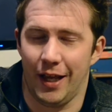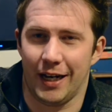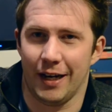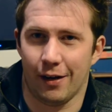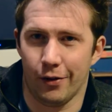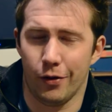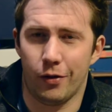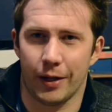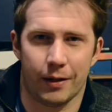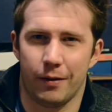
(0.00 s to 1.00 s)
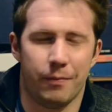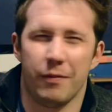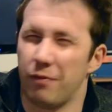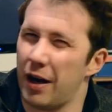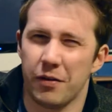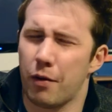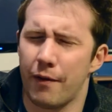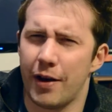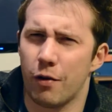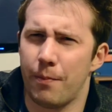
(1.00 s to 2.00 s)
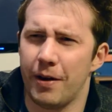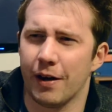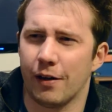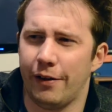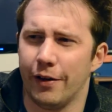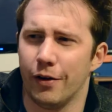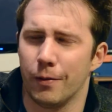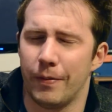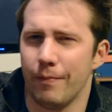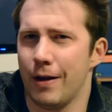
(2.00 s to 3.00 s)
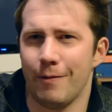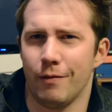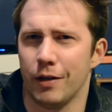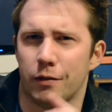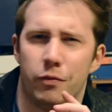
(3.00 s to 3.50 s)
Like in a cloak? Like, well, I don't know why Vader would be in a cloak, but maybe we